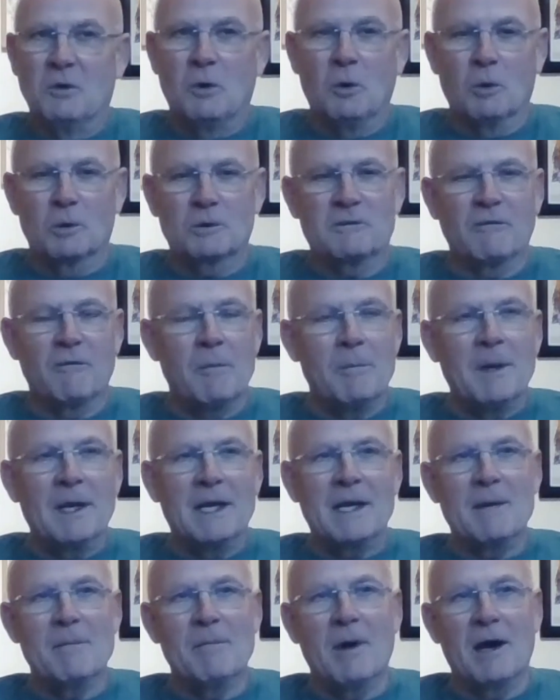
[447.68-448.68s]

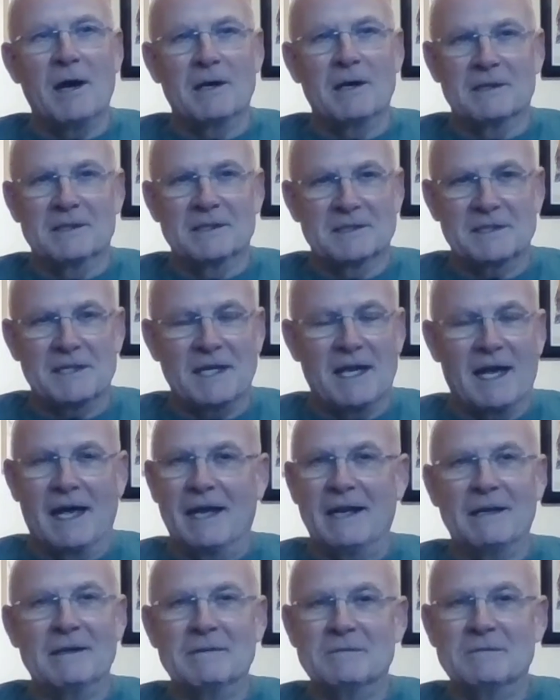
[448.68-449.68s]
250,000 miles.
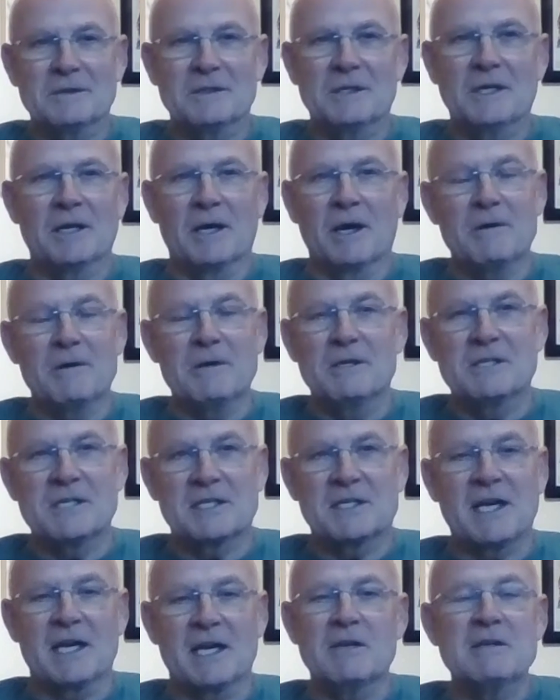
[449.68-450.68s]
And, you
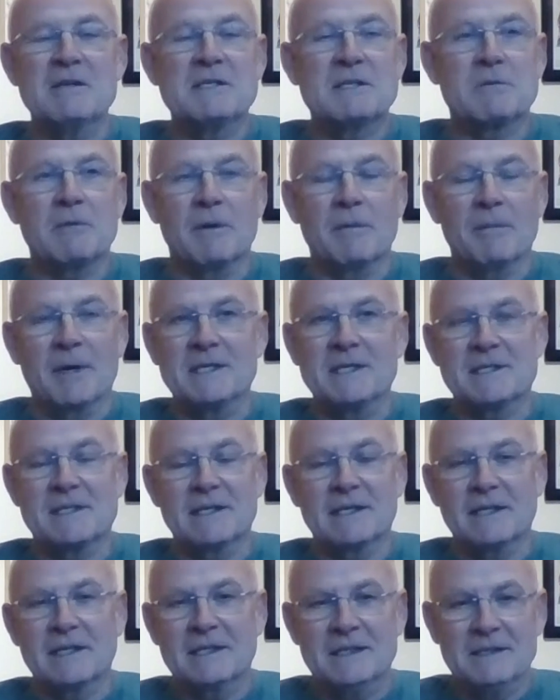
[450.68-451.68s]
just get used to it,
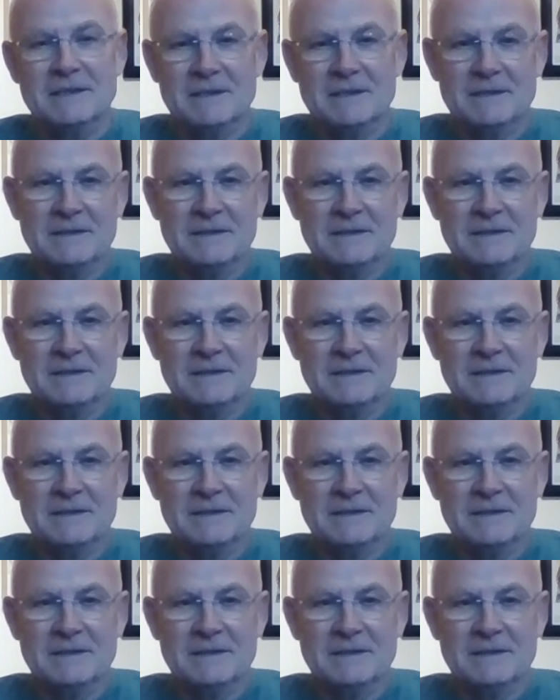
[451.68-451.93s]
basically.